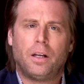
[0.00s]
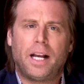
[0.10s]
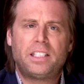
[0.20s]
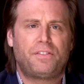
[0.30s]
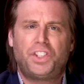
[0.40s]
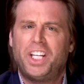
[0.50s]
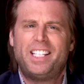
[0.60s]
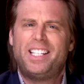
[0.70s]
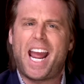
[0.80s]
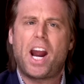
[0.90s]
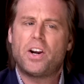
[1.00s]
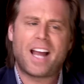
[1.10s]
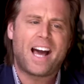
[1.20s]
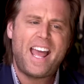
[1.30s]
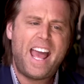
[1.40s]
as if she dare
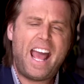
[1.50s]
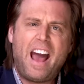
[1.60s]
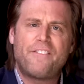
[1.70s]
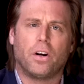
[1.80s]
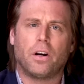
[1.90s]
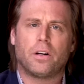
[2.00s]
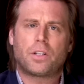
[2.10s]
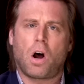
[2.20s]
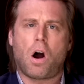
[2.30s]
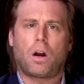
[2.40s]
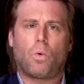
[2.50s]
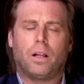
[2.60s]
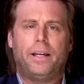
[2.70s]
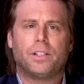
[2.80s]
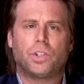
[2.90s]
not ever talk
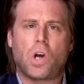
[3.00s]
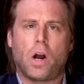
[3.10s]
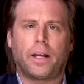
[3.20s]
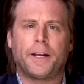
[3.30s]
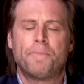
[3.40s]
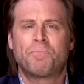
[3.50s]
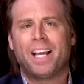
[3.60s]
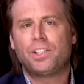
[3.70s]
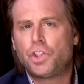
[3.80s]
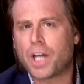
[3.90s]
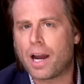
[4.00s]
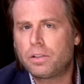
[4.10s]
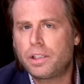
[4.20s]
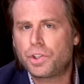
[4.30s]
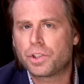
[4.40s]
while he is talking is
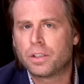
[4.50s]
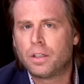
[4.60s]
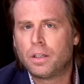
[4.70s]
childish